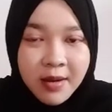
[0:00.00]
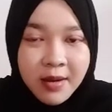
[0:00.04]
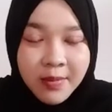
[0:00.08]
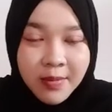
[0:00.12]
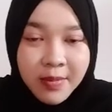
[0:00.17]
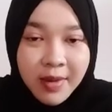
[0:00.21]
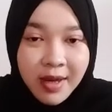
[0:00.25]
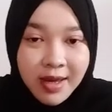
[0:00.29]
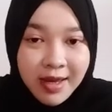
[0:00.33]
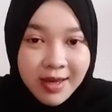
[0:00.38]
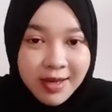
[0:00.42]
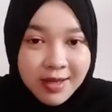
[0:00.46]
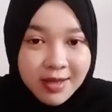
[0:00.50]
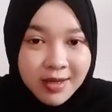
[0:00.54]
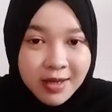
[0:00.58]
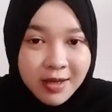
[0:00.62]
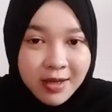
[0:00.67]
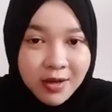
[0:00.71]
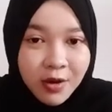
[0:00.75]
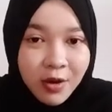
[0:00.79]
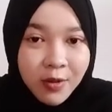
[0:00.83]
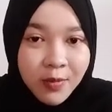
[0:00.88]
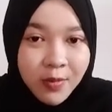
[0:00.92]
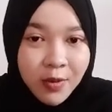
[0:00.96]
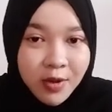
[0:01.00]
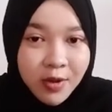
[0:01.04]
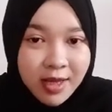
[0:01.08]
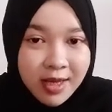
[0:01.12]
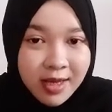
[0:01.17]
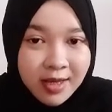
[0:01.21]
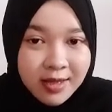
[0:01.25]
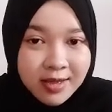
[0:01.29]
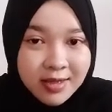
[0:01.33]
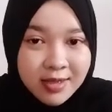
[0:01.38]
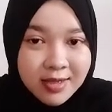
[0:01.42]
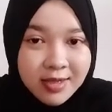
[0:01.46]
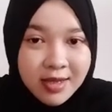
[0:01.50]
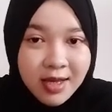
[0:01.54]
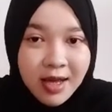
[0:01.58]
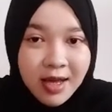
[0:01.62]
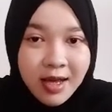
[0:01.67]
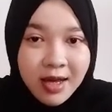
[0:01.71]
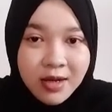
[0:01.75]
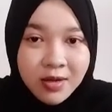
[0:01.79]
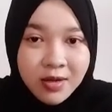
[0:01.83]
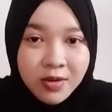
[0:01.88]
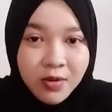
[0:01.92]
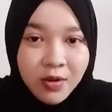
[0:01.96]
Biotic components
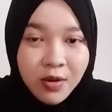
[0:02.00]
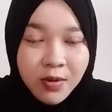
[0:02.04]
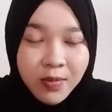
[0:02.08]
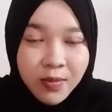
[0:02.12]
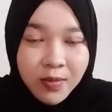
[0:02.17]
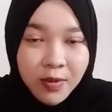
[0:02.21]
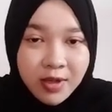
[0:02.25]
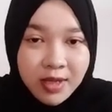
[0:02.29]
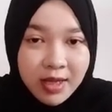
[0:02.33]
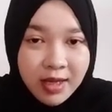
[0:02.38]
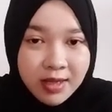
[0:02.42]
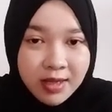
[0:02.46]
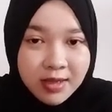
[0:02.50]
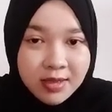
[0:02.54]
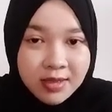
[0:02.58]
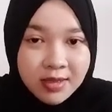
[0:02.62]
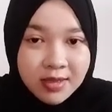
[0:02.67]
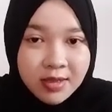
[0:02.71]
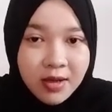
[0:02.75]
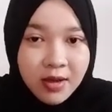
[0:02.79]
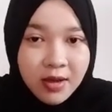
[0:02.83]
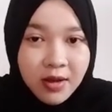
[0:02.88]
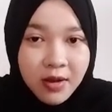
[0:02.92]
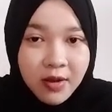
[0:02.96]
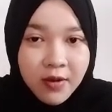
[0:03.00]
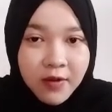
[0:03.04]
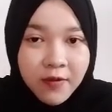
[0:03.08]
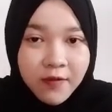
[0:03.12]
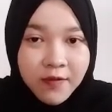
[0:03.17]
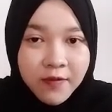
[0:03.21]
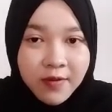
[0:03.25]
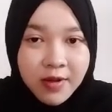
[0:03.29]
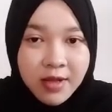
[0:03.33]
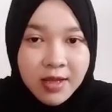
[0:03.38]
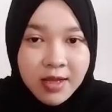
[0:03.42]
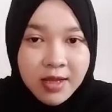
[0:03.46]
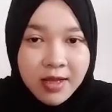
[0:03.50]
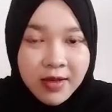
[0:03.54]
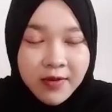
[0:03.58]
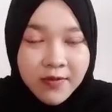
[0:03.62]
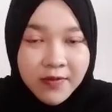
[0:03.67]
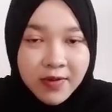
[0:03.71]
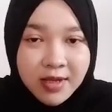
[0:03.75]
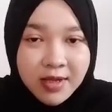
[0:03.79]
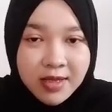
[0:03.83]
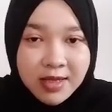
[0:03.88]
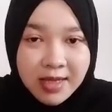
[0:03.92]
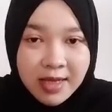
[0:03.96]
are components of
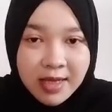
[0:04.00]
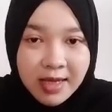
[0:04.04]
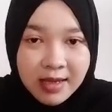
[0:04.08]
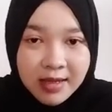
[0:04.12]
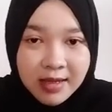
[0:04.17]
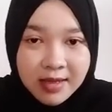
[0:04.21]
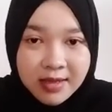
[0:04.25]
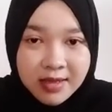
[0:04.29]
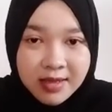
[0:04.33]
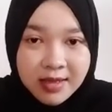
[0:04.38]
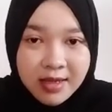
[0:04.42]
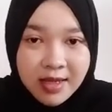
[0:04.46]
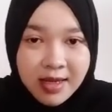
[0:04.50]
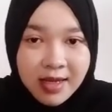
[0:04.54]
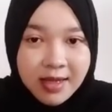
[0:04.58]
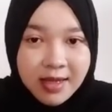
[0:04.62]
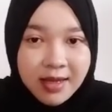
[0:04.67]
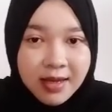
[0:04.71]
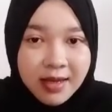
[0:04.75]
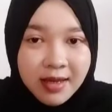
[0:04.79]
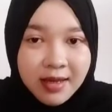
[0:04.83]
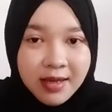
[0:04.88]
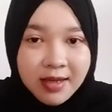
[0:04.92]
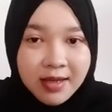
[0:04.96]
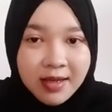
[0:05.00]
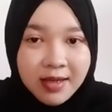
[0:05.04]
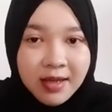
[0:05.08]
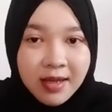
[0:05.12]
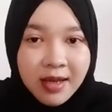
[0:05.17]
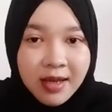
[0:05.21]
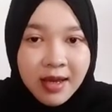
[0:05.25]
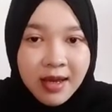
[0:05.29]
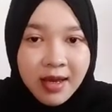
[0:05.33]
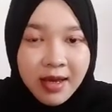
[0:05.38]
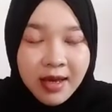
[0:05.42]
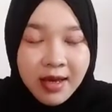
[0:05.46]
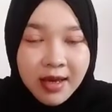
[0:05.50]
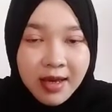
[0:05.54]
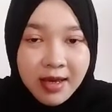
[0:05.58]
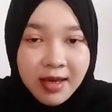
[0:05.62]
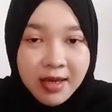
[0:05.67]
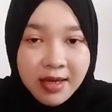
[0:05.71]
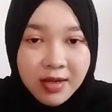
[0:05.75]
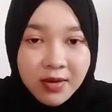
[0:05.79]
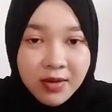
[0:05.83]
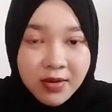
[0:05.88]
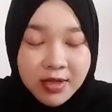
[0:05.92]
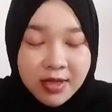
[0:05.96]
living things in an
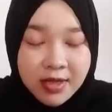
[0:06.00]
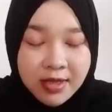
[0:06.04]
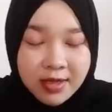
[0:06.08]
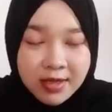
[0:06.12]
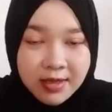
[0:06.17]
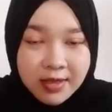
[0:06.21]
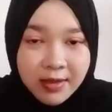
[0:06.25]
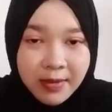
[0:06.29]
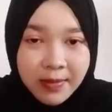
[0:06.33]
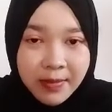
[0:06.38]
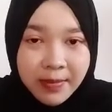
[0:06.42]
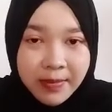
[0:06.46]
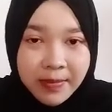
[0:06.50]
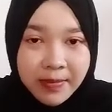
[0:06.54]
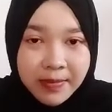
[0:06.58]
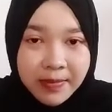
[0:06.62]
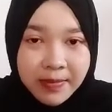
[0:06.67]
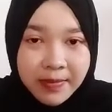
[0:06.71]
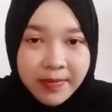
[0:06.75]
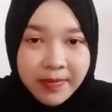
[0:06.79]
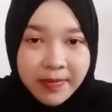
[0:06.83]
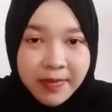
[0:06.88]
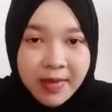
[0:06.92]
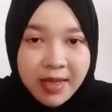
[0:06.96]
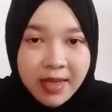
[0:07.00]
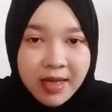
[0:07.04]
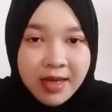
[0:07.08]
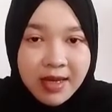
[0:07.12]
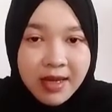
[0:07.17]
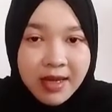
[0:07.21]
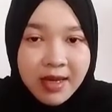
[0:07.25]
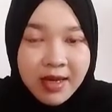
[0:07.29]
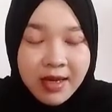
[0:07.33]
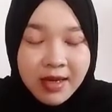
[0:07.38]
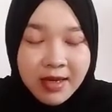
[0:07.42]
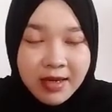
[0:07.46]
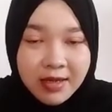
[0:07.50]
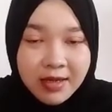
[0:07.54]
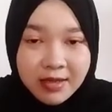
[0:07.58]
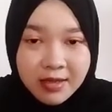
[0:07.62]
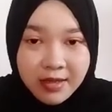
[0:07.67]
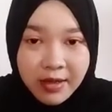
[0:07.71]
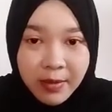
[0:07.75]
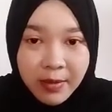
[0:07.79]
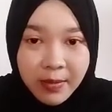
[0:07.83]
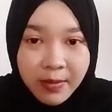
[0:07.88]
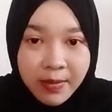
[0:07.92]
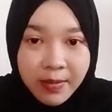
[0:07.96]
ecosystem.
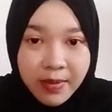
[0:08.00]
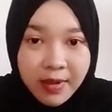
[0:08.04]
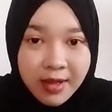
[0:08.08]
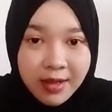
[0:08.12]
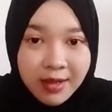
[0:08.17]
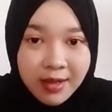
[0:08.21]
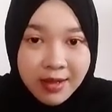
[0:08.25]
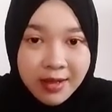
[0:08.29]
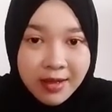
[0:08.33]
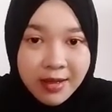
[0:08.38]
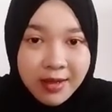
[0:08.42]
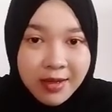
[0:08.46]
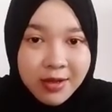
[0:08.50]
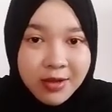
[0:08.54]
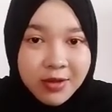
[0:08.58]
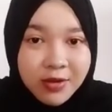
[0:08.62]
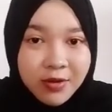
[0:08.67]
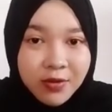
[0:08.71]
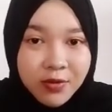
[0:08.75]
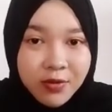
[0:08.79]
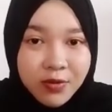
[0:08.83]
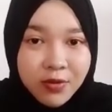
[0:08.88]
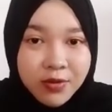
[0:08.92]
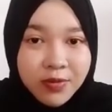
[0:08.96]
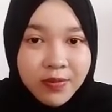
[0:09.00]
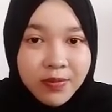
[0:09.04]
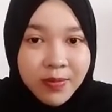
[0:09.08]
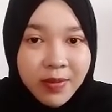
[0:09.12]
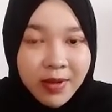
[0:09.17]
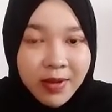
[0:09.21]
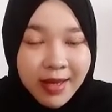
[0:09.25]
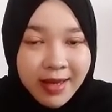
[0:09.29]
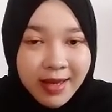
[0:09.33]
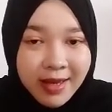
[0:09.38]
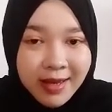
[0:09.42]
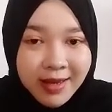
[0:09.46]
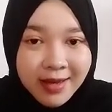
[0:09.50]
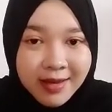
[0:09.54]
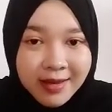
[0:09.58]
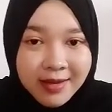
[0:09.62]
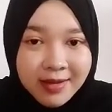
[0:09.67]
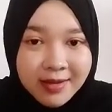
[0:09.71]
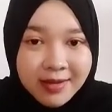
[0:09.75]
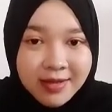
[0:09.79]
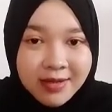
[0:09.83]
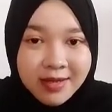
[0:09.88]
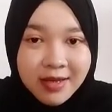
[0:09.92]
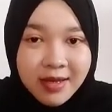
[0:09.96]
Examples include
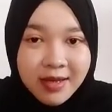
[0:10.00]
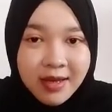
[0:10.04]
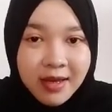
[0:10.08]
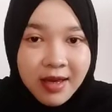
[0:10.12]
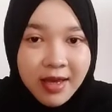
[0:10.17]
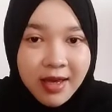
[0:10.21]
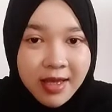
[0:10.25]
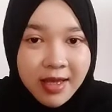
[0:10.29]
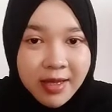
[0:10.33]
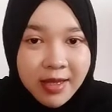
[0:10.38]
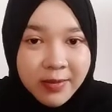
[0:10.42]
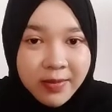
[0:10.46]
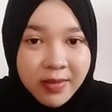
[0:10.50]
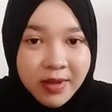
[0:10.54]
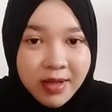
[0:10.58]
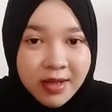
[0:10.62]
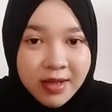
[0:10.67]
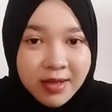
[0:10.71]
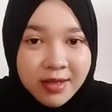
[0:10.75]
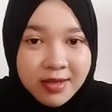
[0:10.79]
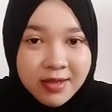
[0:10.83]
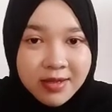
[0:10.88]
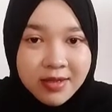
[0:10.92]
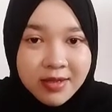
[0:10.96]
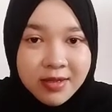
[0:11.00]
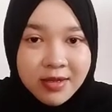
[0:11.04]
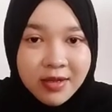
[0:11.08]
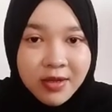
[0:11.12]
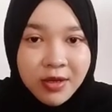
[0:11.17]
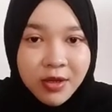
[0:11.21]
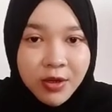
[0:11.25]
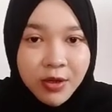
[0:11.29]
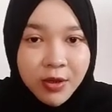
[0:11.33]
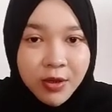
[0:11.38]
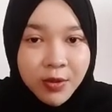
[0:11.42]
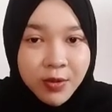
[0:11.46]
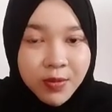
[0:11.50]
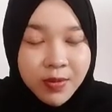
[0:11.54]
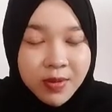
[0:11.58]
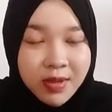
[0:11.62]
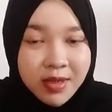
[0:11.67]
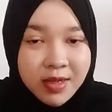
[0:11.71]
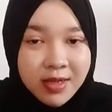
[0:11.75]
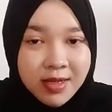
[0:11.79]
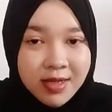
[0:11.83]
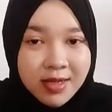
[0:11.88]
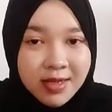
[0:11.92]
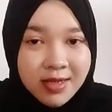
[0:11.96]
plants, animals,
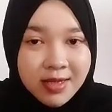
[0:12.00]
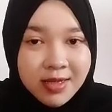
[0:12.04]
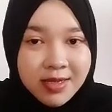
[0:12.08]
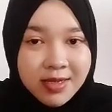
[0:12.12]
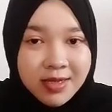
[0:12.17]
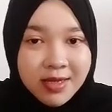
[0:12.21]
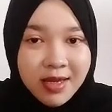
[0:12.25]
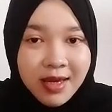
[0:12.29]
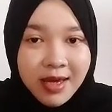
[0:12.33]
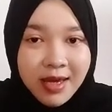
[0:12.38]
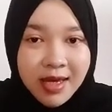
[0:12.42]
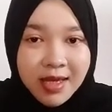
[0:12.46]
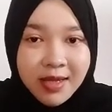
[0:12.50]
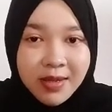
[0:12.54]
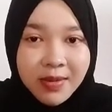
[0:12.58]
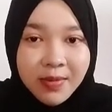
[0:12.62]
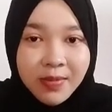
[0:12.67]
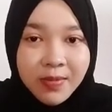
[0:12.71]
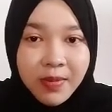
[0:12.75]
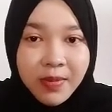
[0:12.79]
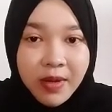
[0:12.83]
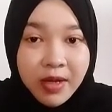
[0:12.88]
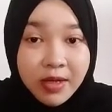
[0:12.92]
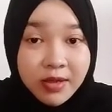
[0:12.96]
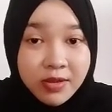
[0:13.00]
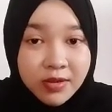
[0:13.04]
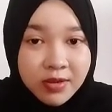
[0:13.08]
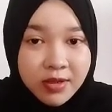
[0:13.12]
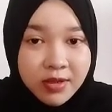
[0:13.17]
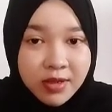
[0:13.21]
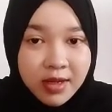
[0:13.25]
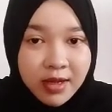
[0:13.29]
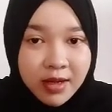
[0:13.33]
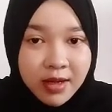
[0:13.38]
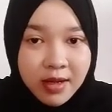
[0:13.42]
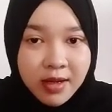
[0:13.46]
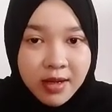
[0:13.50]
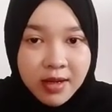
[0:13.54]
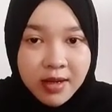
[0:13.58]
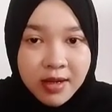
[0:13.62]
humans, and bacteria.